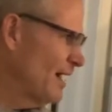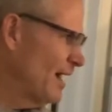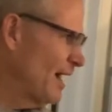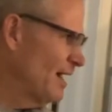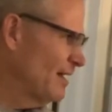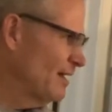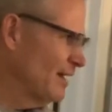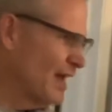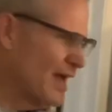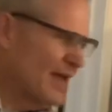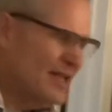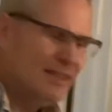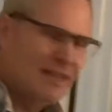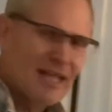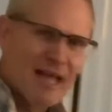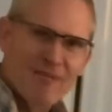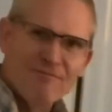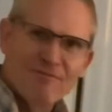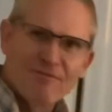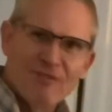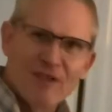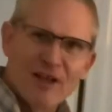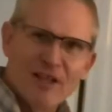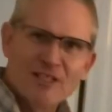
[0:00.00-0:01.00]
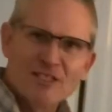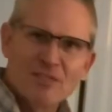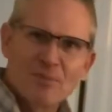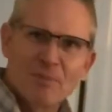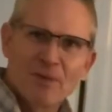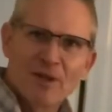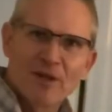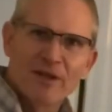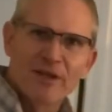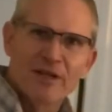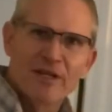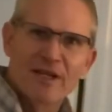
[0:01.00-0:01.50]
like that
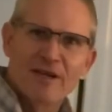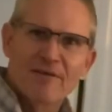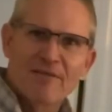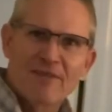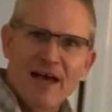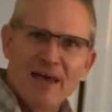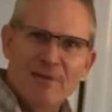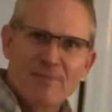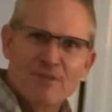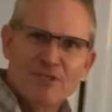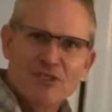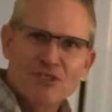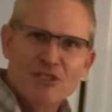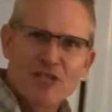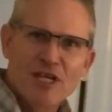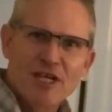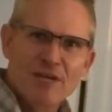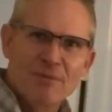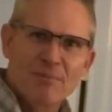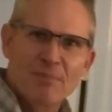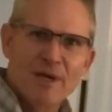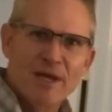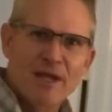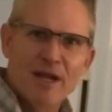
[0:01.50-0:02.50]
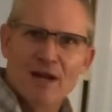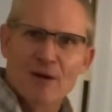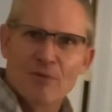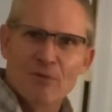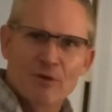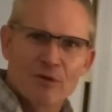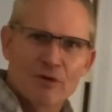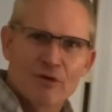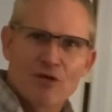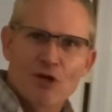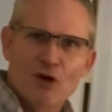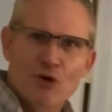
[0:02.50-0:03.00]
flexibility of that machine, being
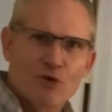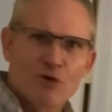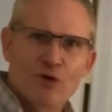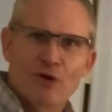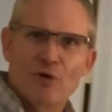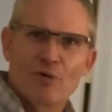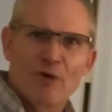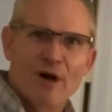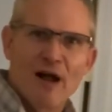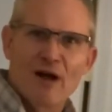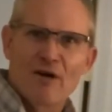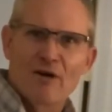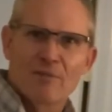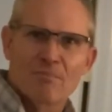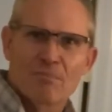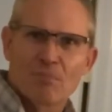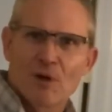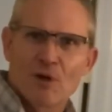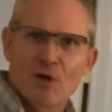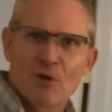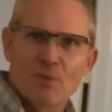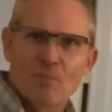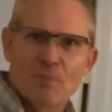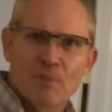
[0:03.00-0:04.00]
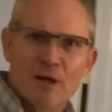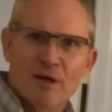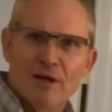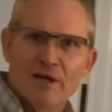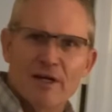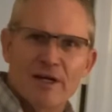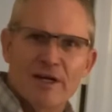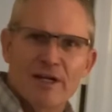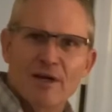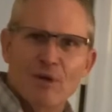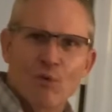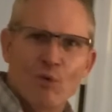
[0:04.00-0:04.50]
able to tote it around and plug
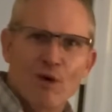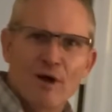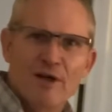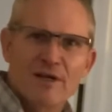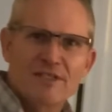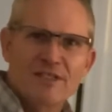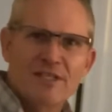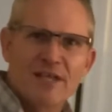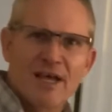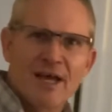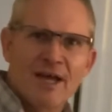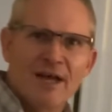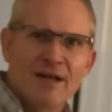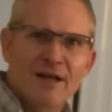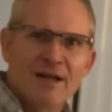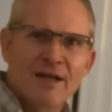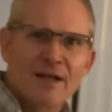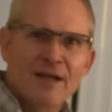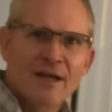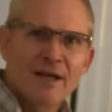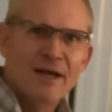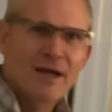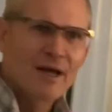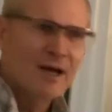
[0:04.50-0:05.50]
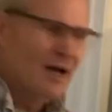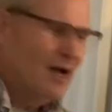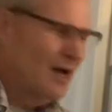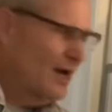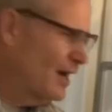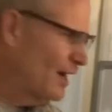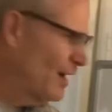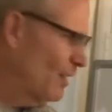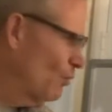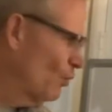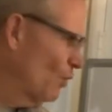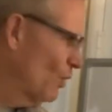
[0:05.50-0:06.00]
it into 110
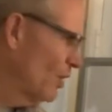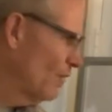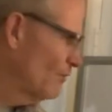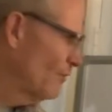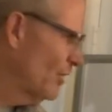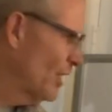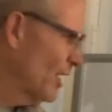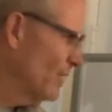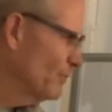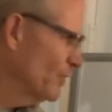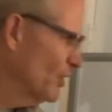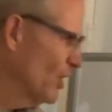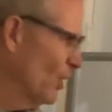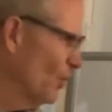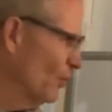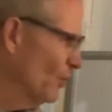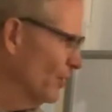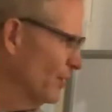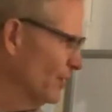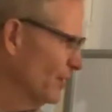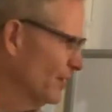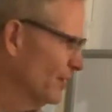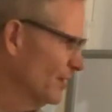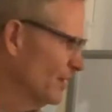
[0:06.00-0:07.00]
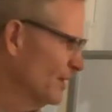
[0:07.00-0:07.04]
wherever I'm going.